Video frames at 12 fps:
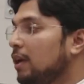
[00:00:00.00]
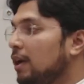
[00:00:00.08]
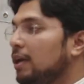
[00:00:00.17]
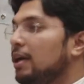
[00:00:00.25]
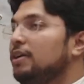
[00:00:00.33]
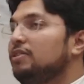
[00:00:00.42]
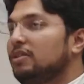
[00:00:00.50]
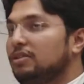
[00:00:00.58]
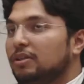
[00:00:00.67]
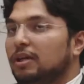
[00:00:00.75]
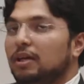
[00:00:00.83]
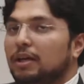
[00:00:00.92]
And
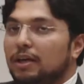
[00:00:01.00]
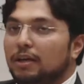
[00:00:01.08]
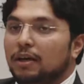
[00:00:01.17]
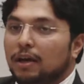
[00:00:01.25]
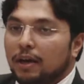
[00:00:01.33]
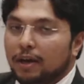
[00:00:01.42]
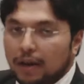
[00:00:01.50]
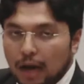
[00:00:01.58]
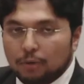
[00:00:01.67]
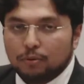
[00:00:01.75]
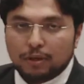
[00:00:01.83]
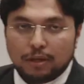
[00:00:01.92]
interestingly,
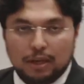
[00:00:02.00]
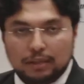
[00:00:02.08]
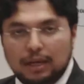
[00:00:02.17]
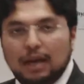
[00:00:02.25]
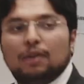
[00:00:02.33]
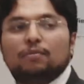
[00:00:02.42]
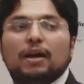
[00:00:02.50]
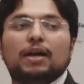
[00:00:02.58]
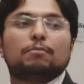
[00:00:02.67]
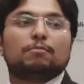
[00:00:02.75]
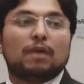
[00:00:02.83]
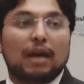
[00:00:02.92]
nowadays I'll
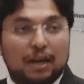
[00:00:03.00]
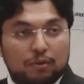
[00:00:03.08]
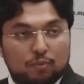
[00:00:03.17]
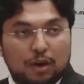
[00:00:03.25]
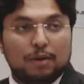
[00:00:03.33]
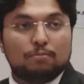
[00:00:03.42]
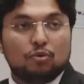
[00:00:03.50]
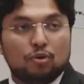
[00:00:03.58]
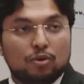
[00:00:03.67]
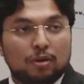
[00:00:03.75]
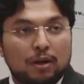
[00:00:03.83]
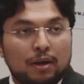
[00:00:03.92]
add one more.